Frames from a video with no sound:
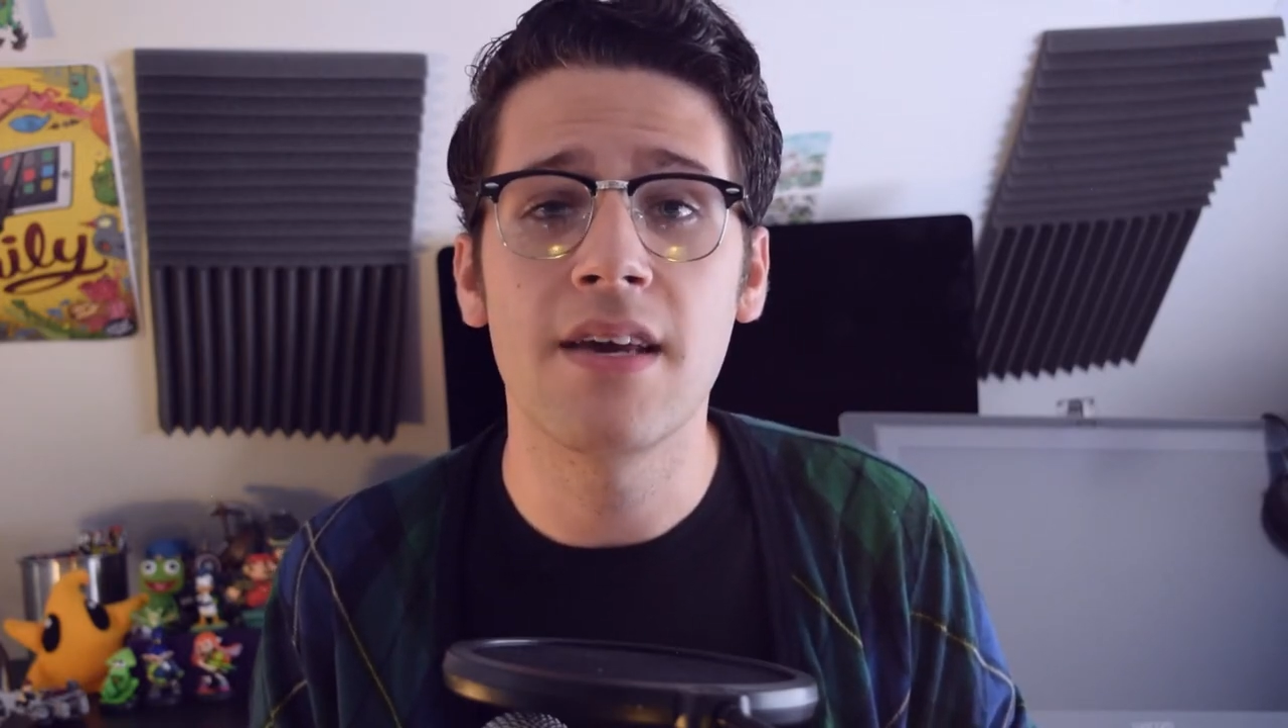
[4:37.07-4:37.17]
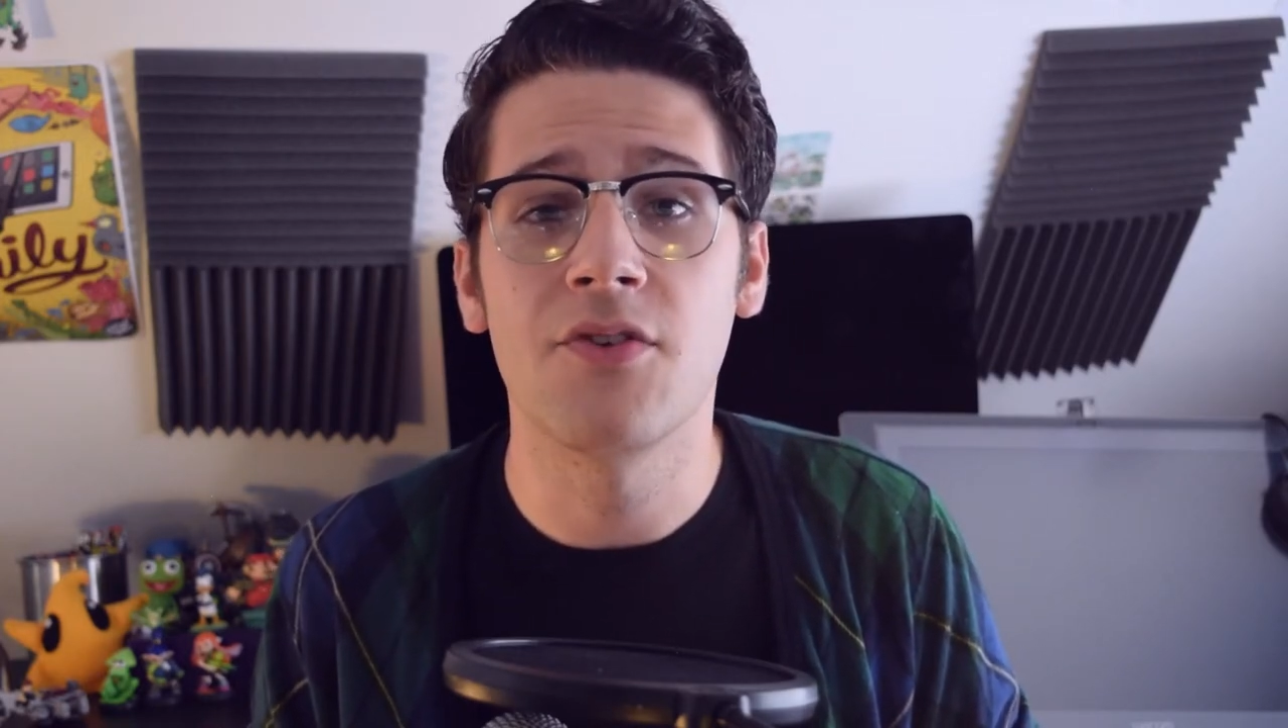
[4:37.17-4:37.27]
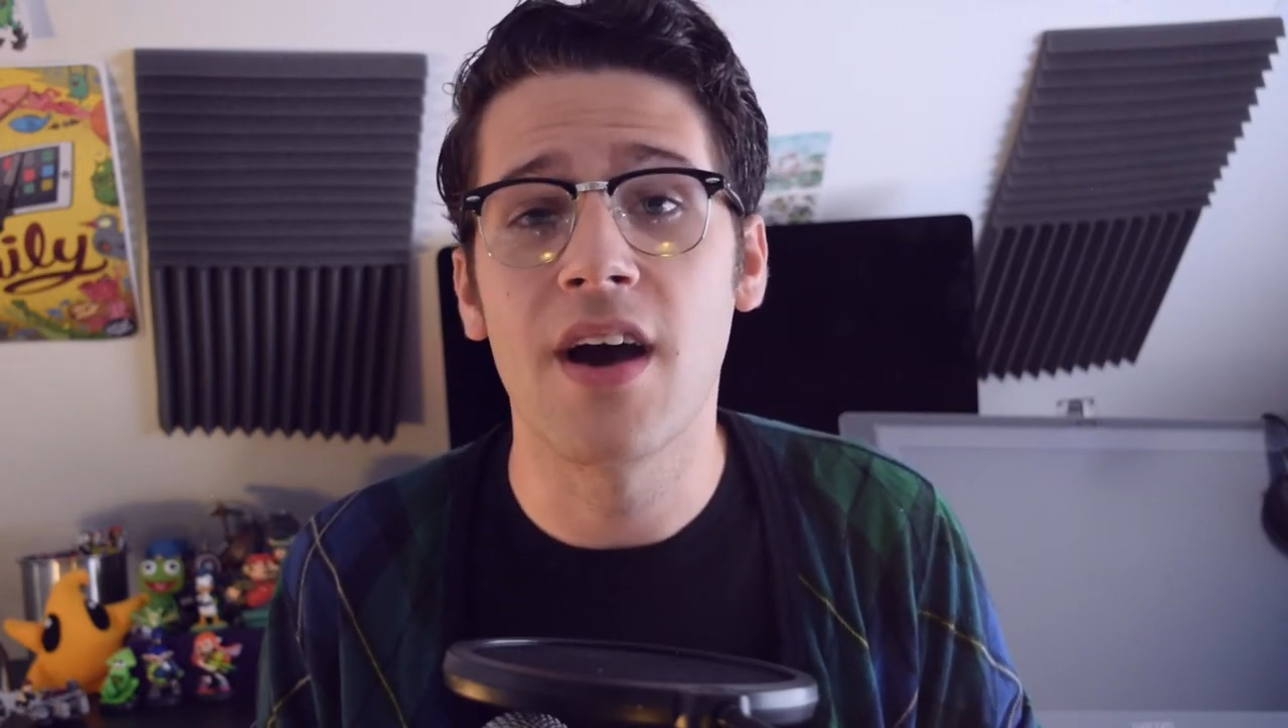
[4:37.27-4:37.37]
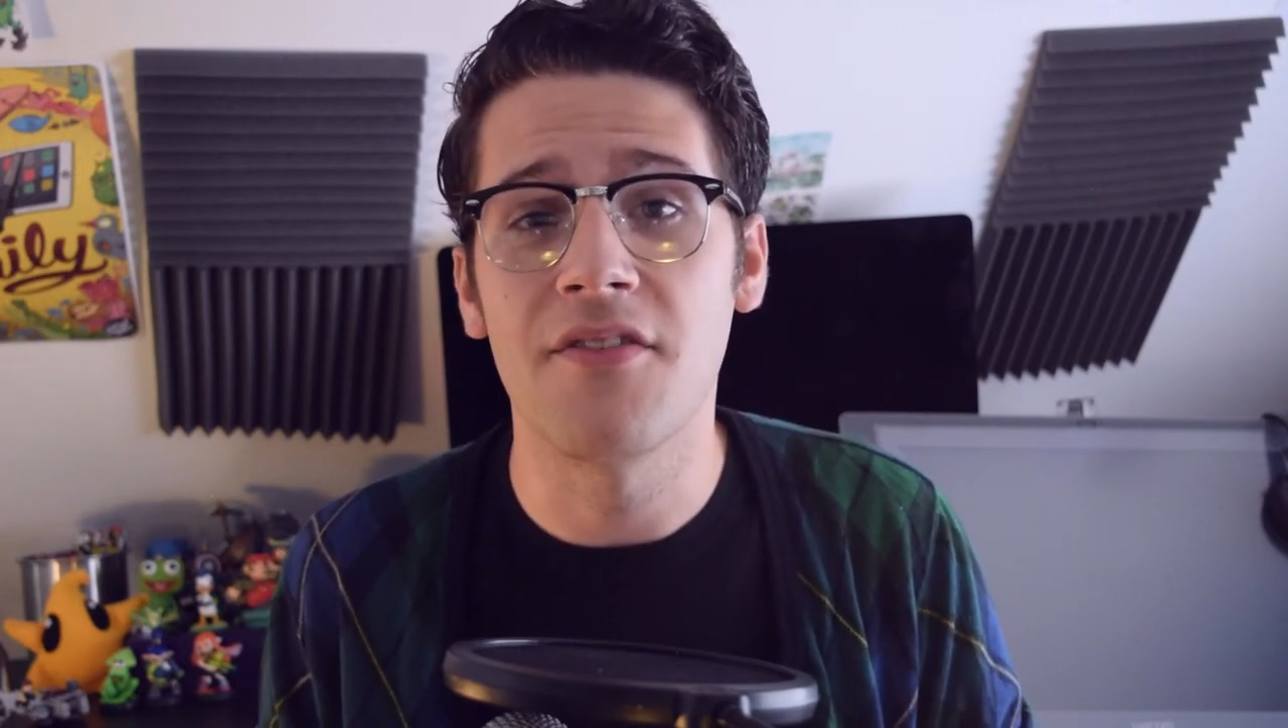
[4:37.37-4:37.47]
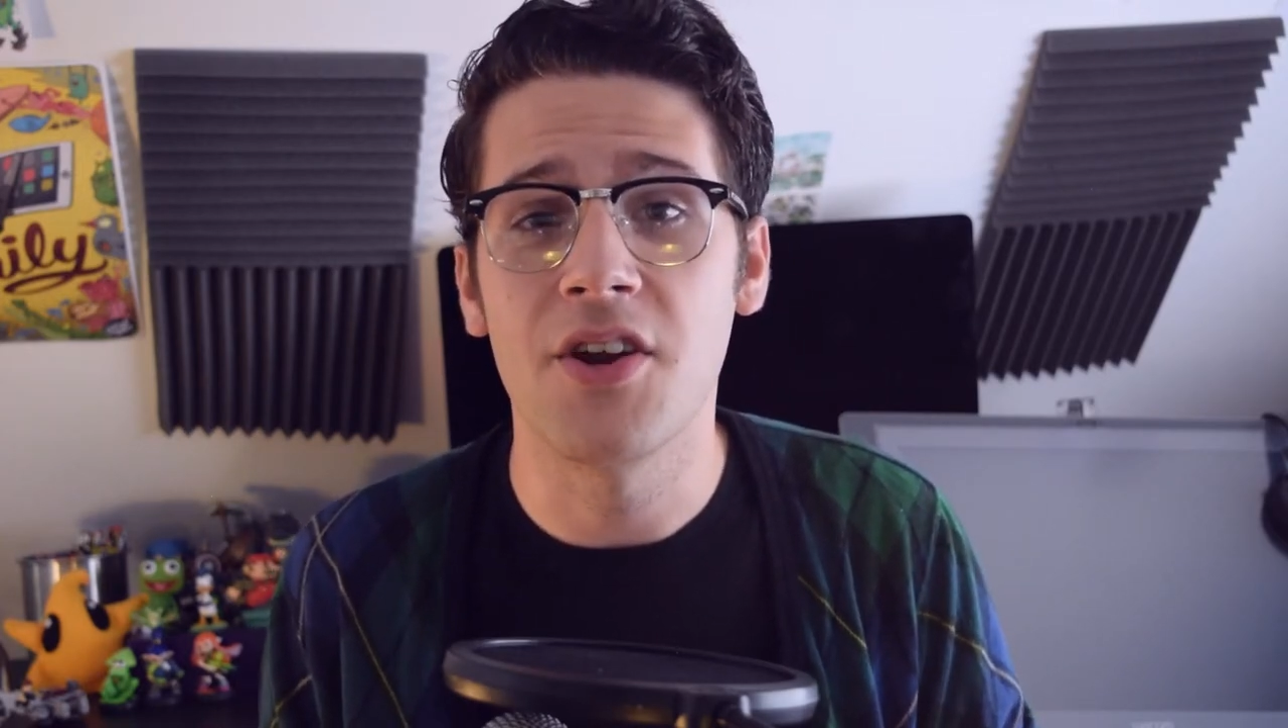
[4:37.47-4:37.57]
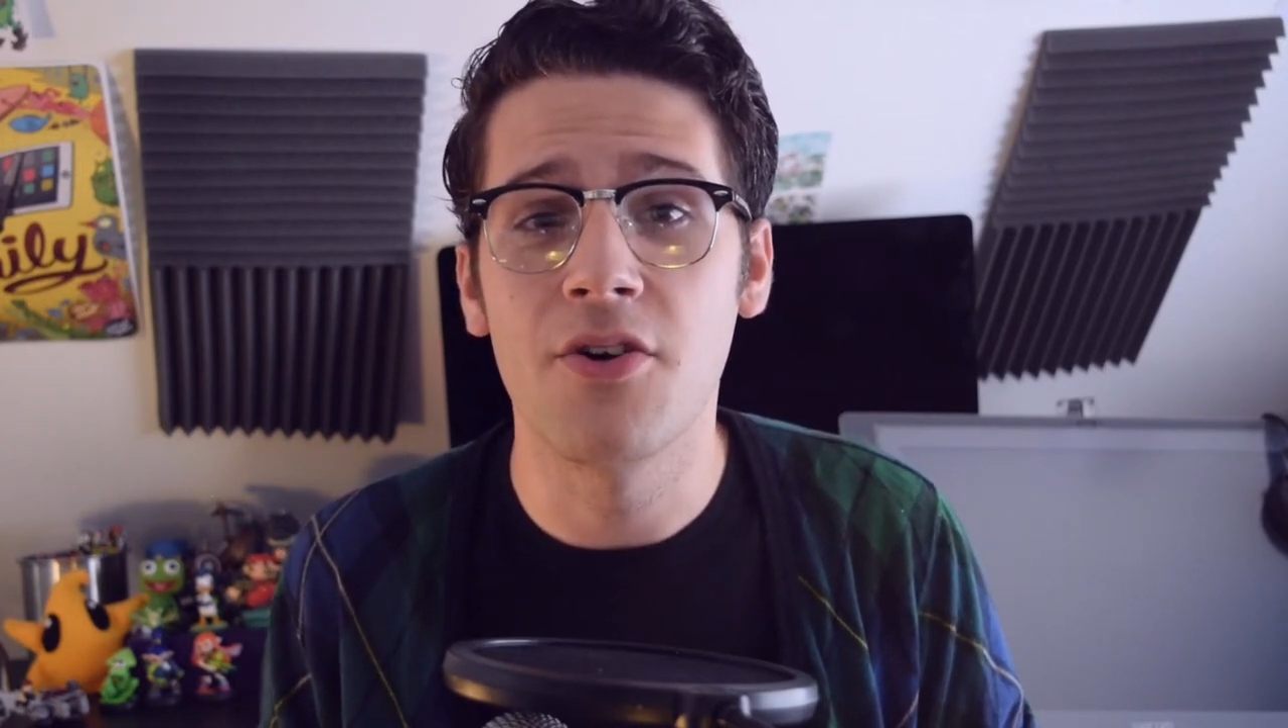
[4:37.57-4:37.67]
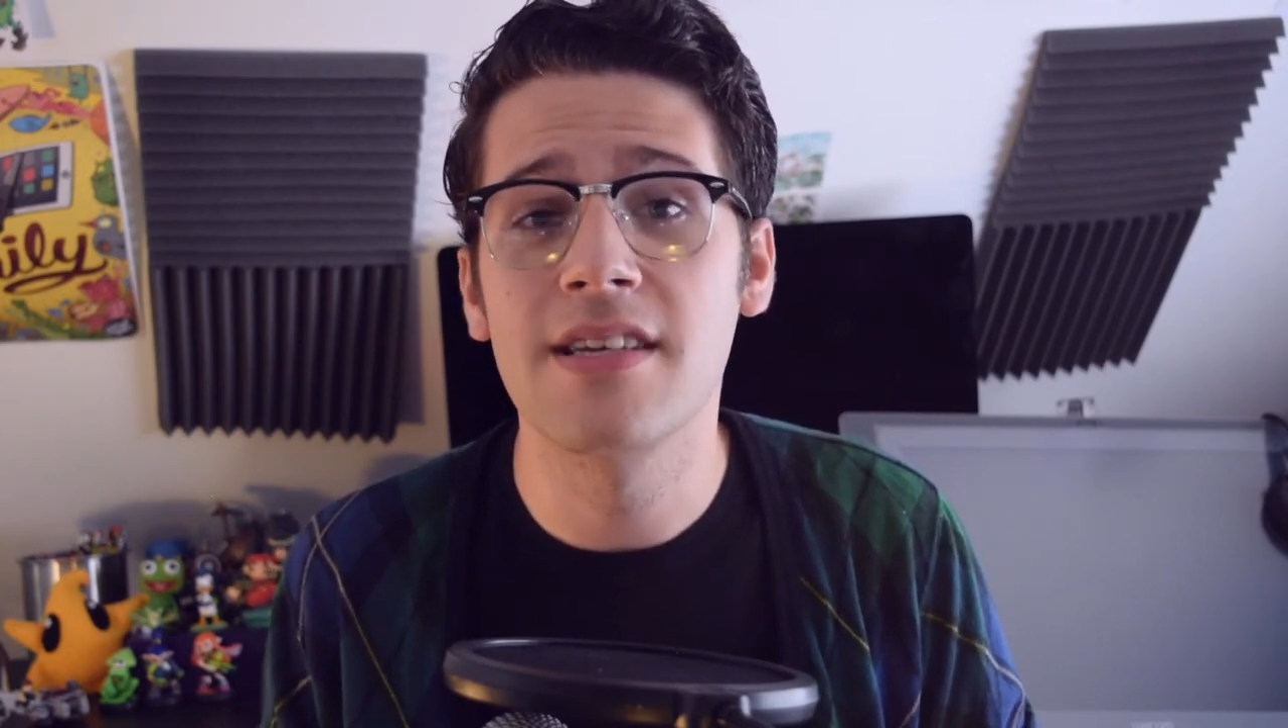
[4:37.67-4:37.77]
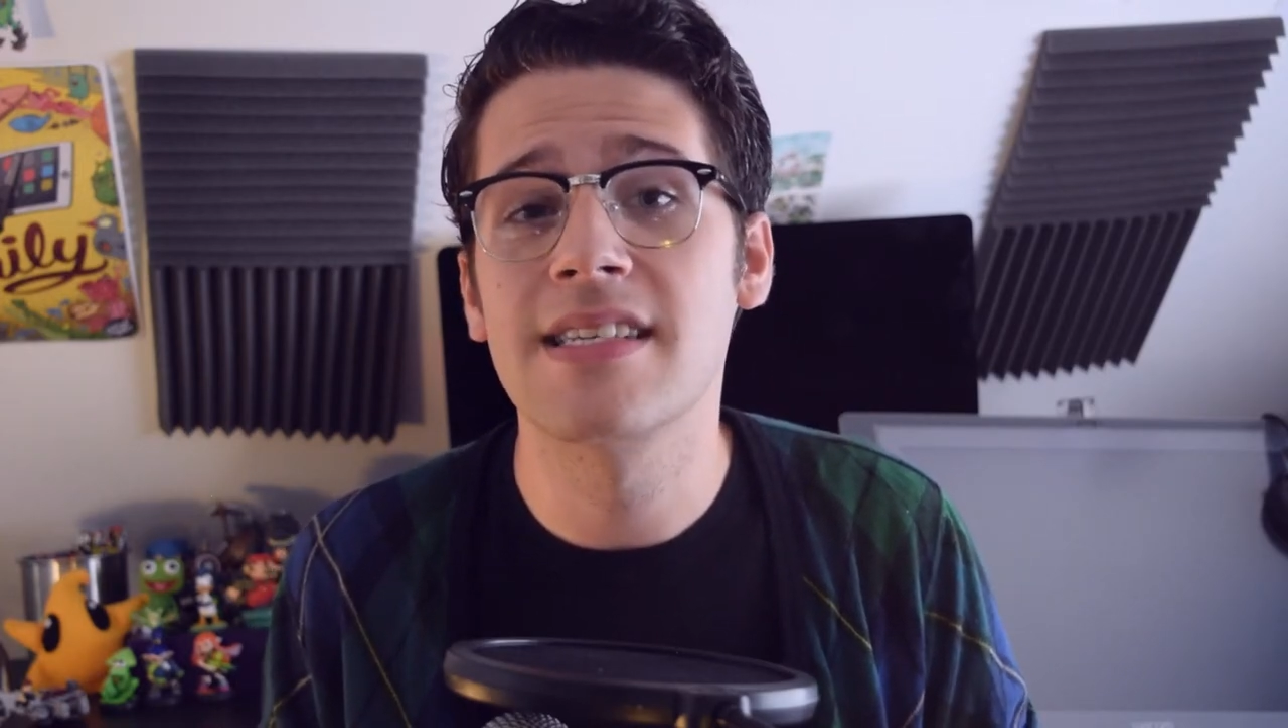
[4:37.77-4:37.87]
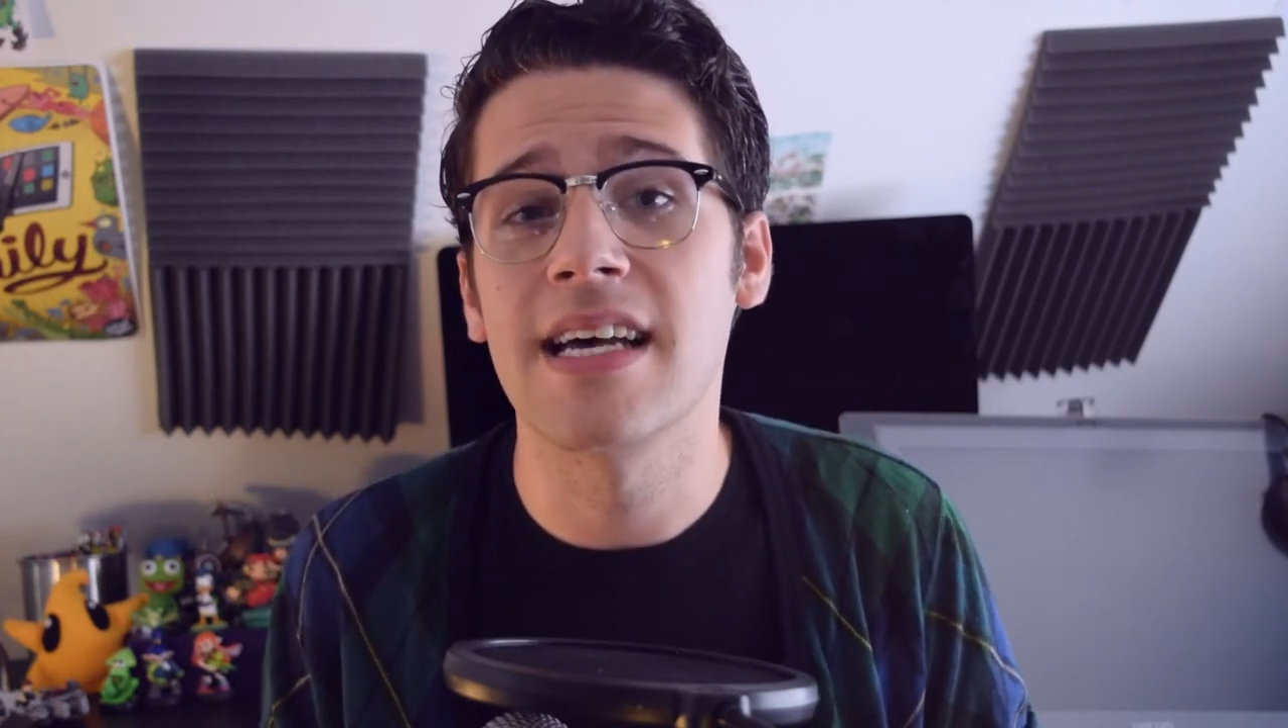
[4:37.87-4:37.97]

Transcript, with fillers: if you haven't noticed,